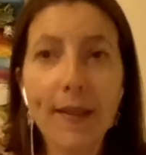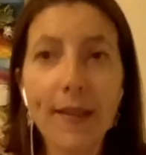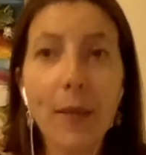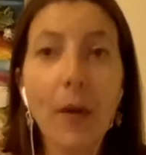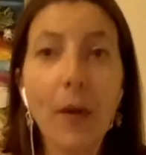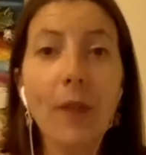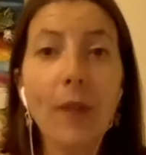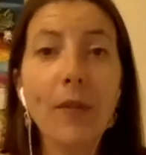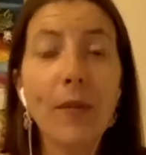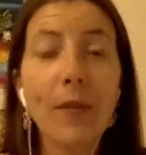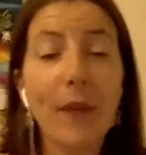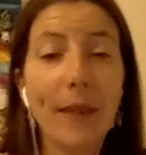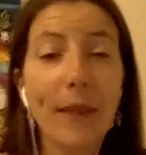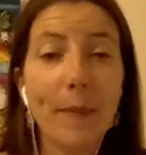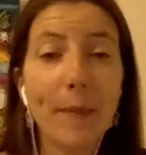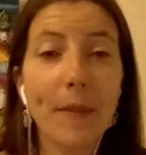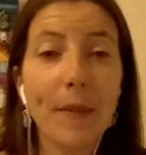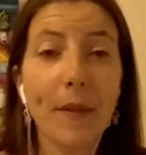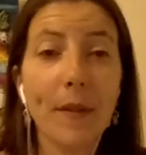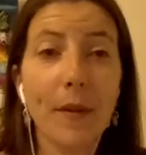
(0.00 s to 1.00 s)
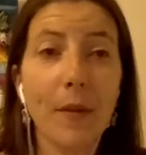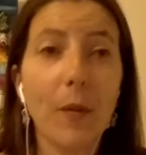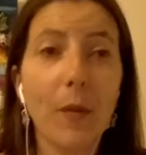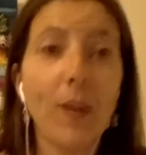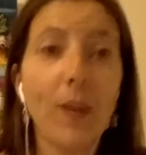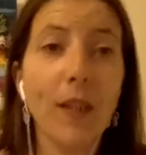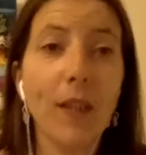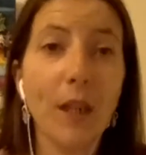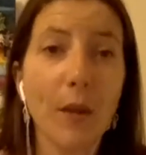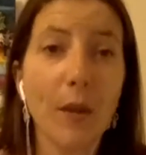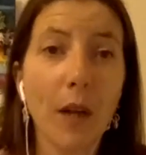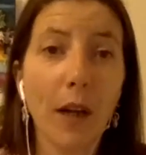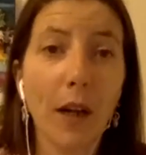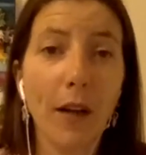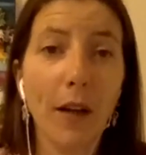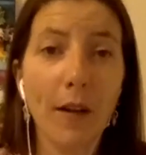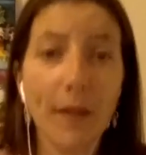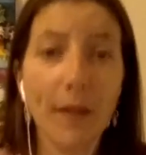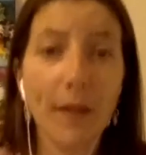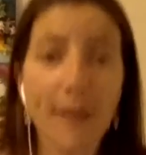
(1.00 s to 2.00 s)
So I've developed erotic yoga
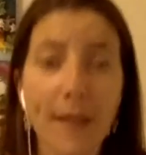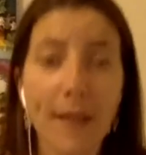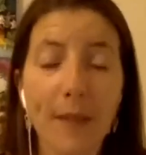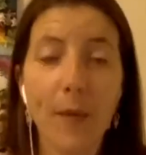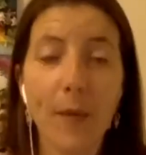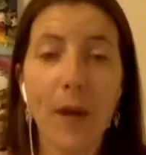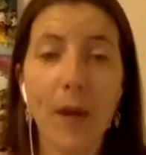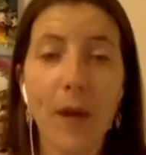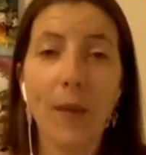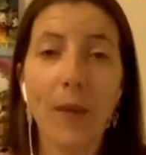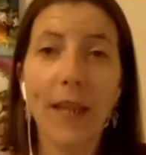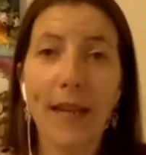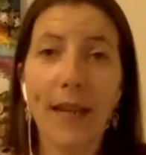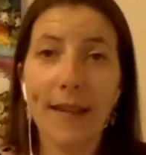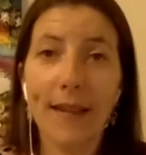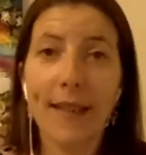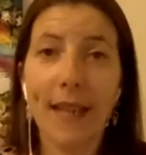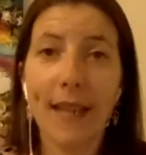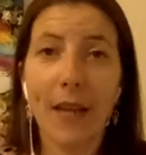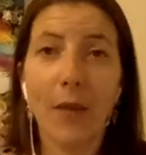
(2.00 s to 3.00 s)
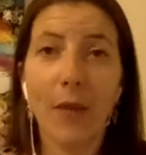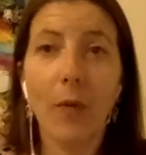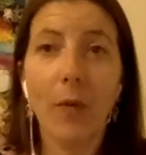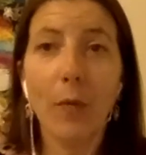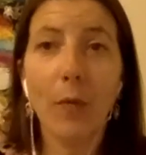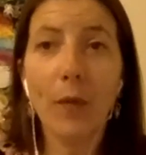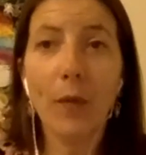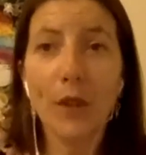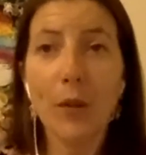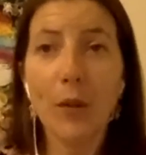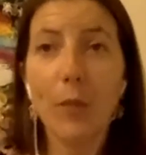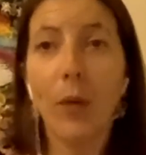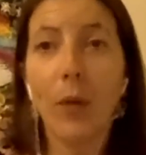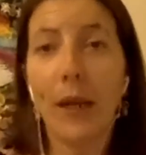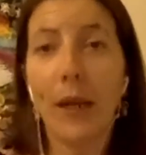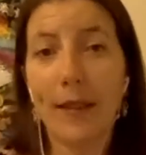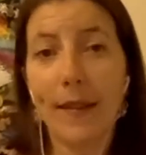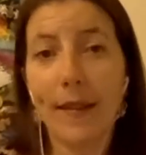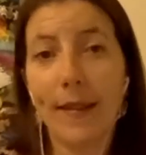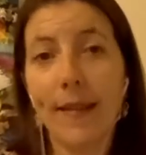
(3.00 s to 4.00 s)
classes where we get together and we do
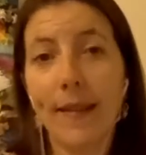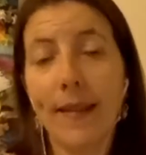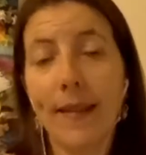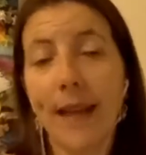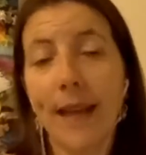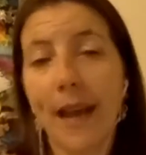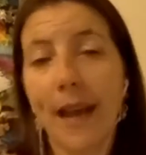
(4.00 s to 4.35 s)
practices that